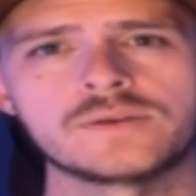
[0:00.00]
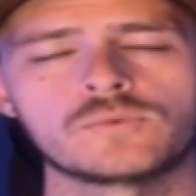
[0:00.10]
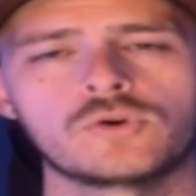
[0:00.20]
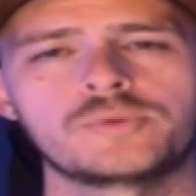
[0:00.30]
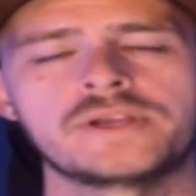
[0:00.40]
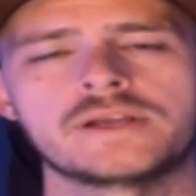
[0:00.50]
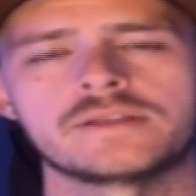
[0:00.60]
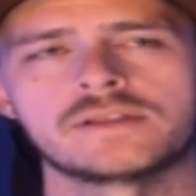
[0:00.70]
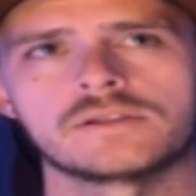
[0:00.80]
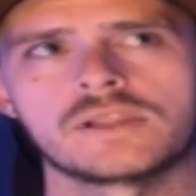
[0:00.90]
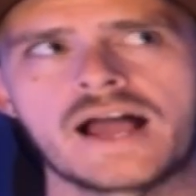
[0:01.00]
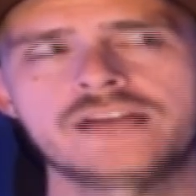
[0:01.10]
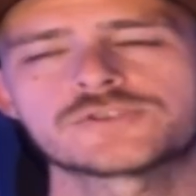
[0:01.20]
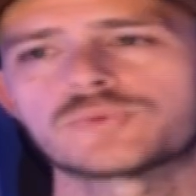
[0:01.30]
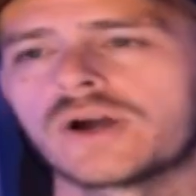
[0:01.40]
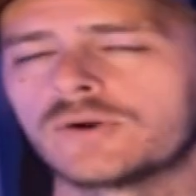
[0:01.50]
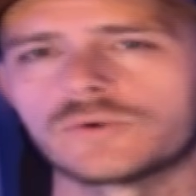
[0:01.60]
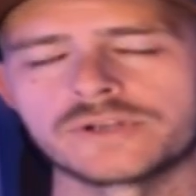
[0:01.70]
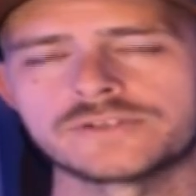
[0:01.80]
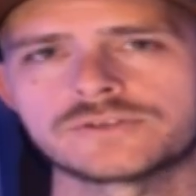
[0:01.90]
will be the last
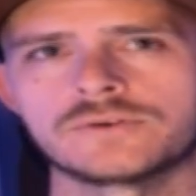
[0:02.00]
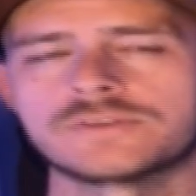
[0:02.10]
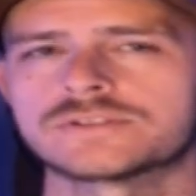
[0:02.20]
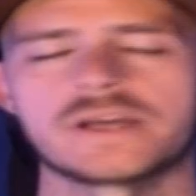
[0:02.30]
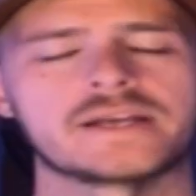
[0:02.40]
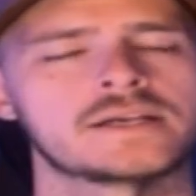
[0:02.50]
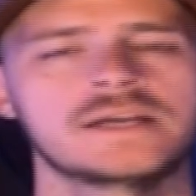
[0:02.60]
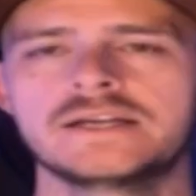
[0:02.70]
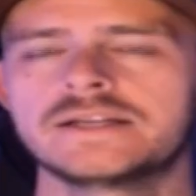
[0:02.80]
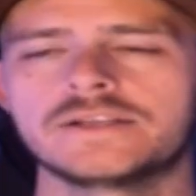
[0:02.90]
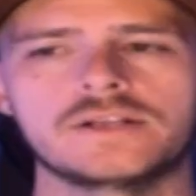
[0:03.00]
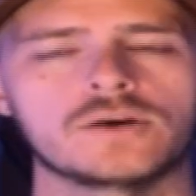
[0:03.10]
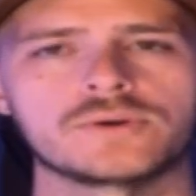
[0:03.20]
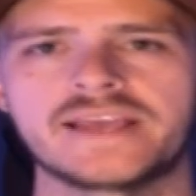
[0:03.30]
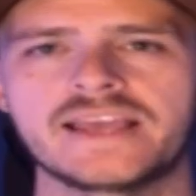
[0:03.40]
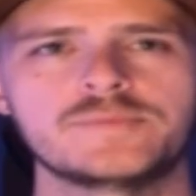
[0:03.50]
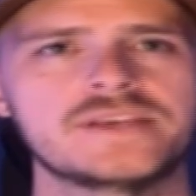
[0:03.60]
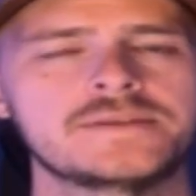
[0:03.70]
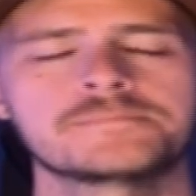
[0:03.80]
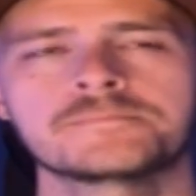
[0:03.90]
priority. So it's like, you know,
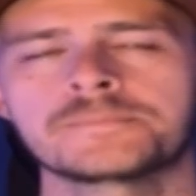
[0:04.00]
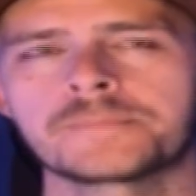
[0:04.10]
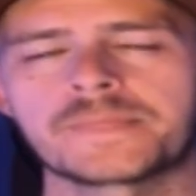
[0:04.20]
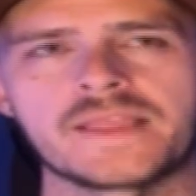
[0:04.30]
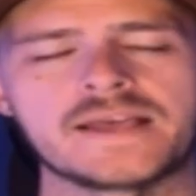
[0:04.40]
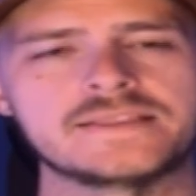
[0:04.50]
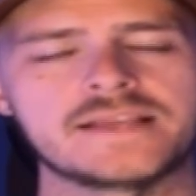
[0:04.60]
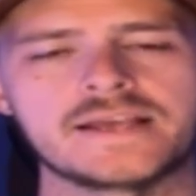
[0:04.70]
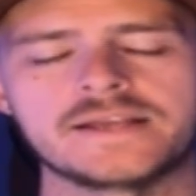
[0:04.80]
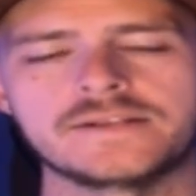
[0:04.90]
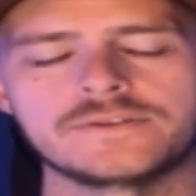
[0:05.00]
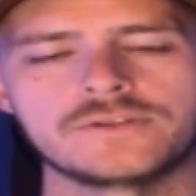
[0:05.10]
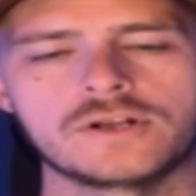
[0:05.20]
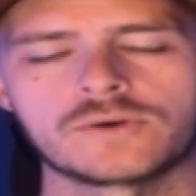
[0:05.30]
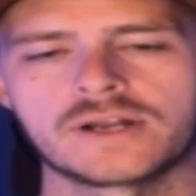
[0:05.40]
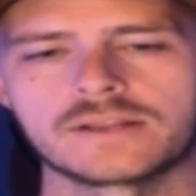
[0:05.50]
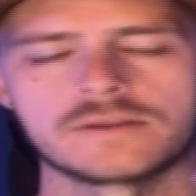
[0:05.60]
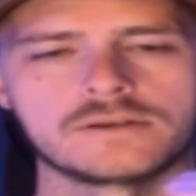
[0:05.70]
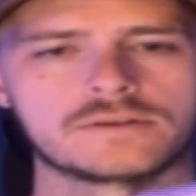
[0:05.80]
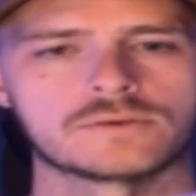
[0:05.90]
gaming, and then, you know, kind
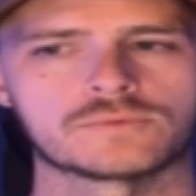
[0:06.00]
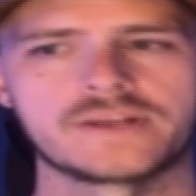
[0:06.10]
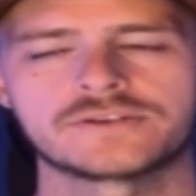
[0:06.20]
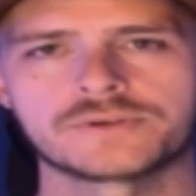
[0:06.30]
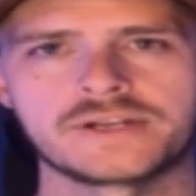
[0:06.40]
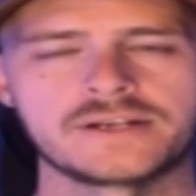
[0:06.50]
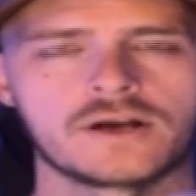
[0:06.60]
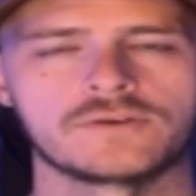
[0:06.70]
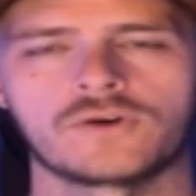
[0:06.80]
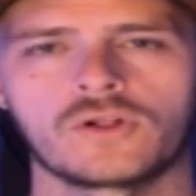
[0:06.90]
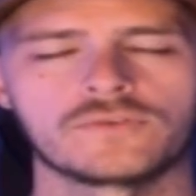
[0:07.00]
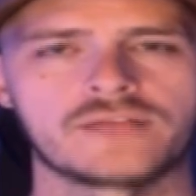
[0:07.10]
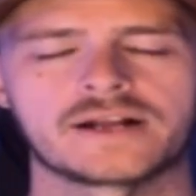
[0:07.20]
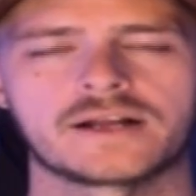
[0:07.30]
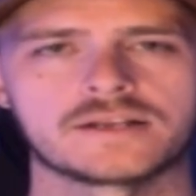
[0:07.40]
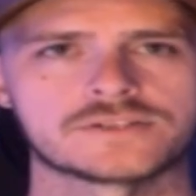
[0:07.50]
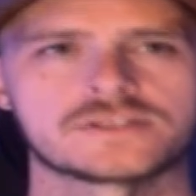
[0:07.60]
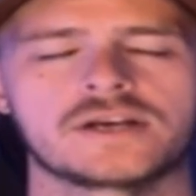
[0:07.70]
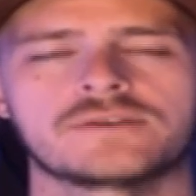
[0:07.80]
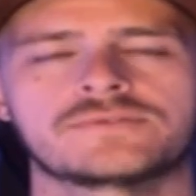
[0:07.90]
of the rendering of all of that kind of
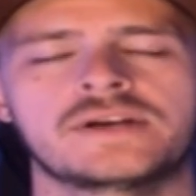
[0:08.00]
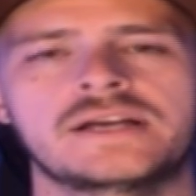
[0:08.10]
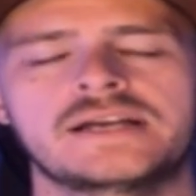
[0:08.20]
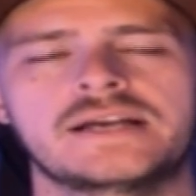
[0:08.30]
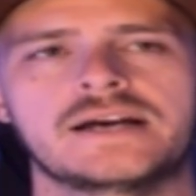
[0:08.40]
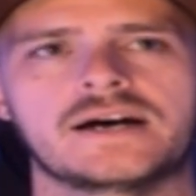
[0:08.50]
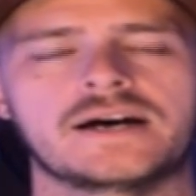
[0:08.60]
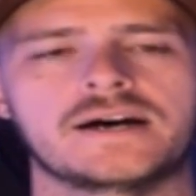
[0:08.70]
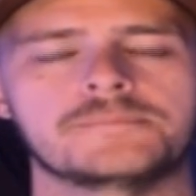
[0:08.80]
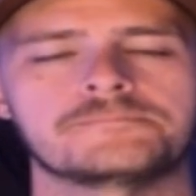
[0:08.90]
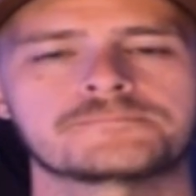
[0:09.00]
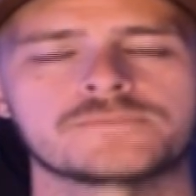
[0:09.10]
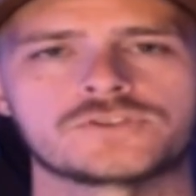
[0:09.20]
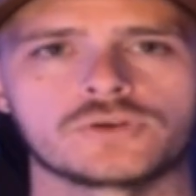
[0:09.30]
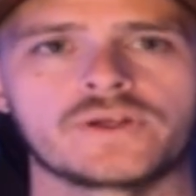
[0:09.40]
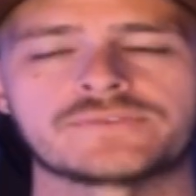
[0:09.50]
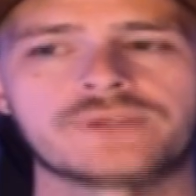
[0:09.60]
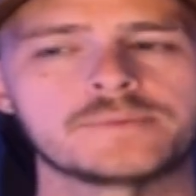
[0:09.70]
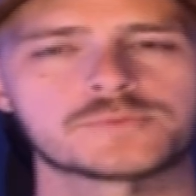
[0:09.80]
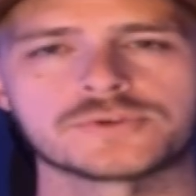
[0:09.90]
stuff. So like
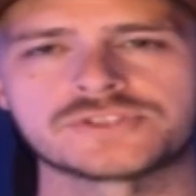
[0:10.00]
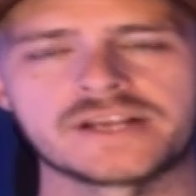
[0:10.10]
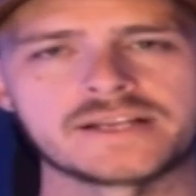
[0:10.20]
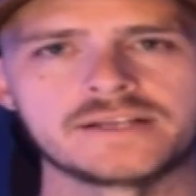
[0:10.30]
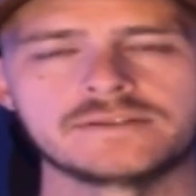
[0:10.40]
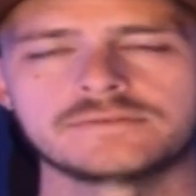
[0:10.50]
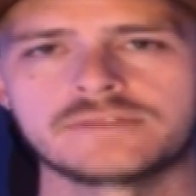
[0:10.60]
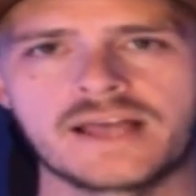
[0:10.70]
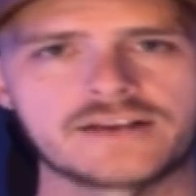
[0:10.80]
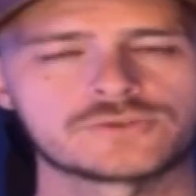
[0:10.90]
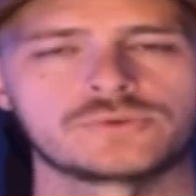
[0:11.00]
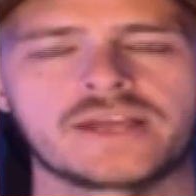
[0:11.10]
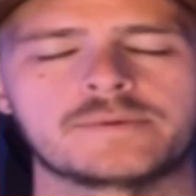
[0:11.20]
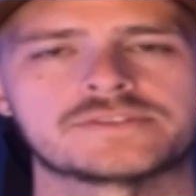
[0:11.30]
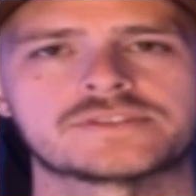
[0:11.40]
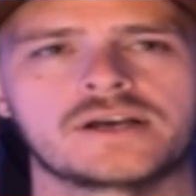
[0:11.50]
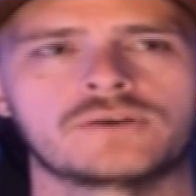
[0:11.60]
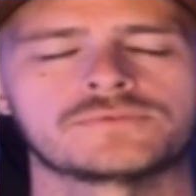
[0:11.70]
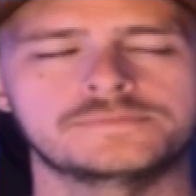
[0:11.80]
frames per second, the actual game itself,